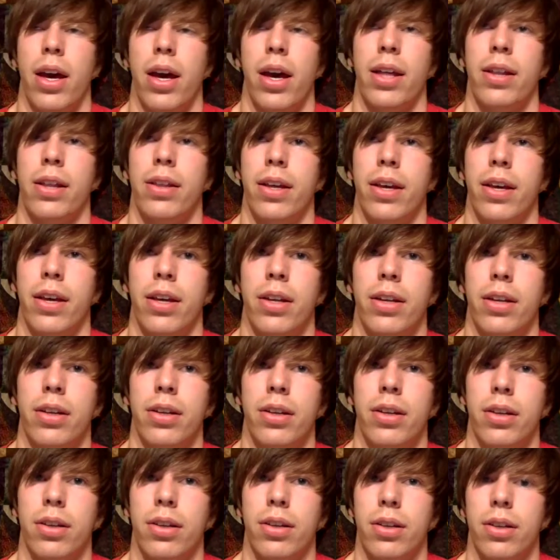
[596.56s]
And
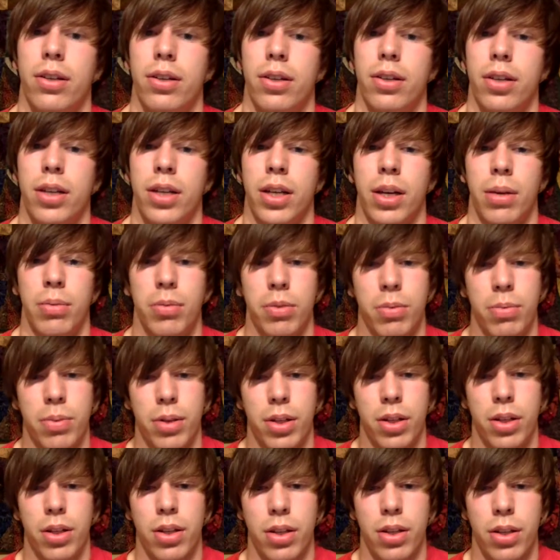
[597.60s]
then it came to
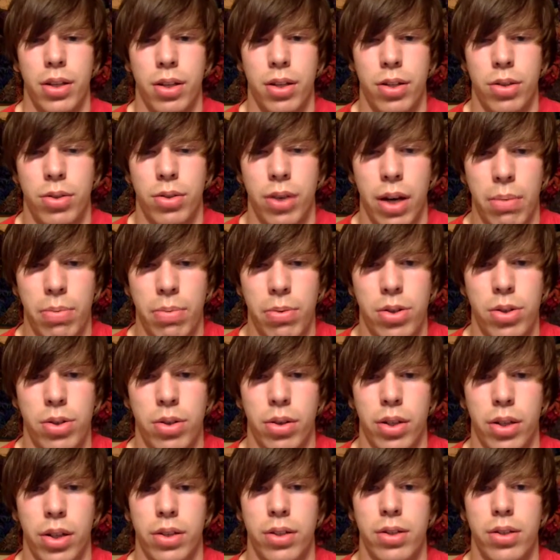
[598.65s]
be the
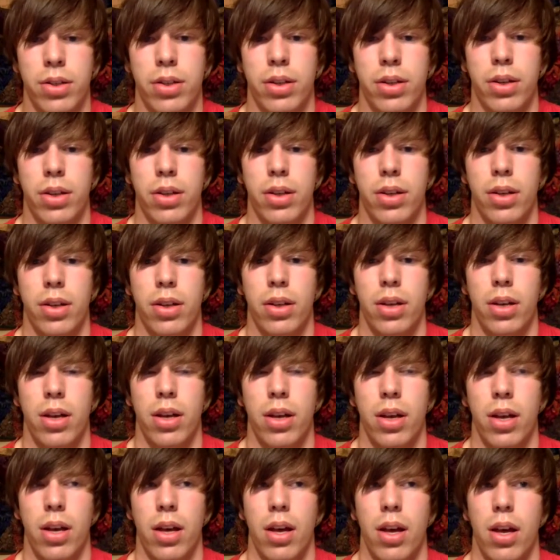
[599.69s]
trapezoids
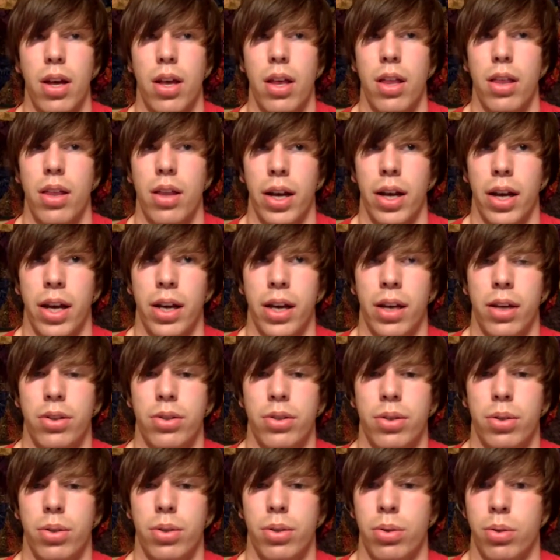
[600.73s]
that I had
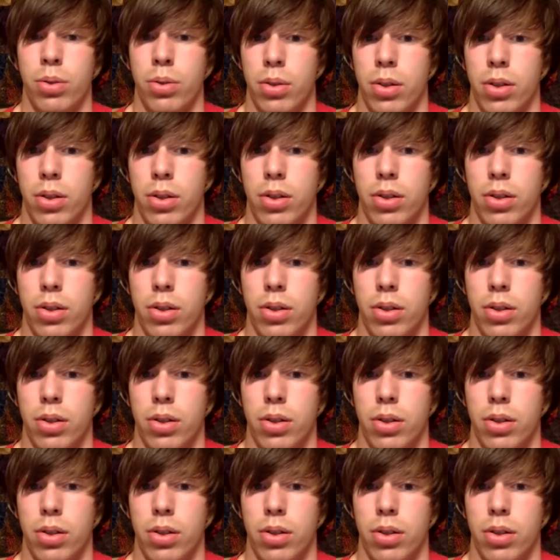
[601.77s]
to